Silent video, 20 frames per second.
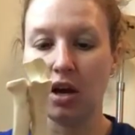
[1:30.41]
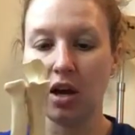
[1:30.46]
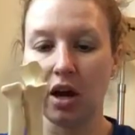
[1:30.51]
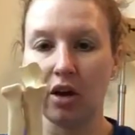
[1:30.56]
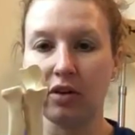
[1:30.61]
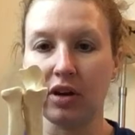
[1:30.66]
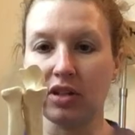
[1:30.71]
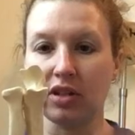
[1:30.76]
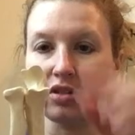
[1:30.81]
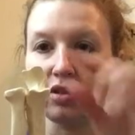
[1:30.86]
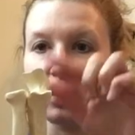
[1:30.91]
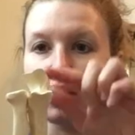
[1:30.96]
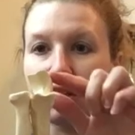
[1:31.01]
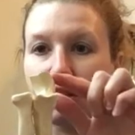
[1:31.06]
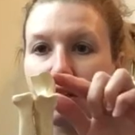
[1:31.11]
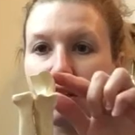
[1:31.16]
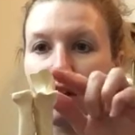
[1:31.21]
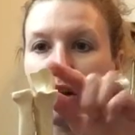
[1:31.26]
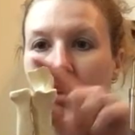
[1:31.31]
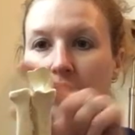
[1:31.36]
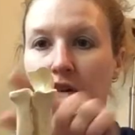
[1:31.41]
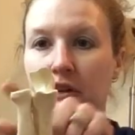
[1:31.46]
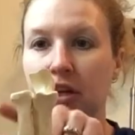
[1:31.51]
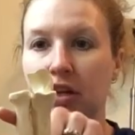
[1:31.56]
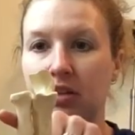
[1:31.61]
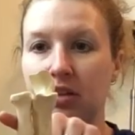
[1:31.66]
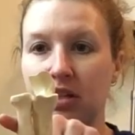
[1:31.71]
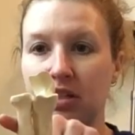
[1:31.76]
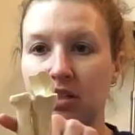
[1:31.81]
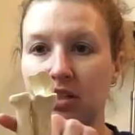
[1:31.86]
Okay, so this is the ulna,
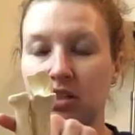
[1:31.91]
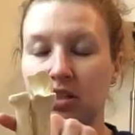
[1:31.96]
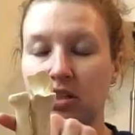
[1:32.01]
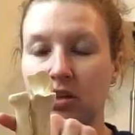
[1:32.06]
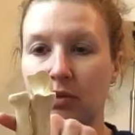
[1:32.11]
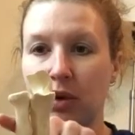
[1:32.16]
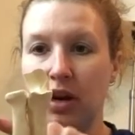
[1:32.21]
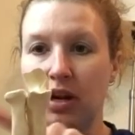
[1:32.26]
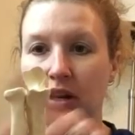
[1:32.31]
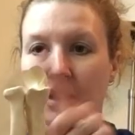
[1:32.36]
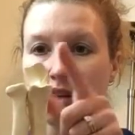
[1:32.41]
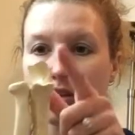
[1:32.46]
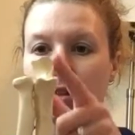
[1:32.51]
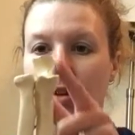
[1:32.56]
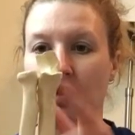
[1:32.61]
this is the radius.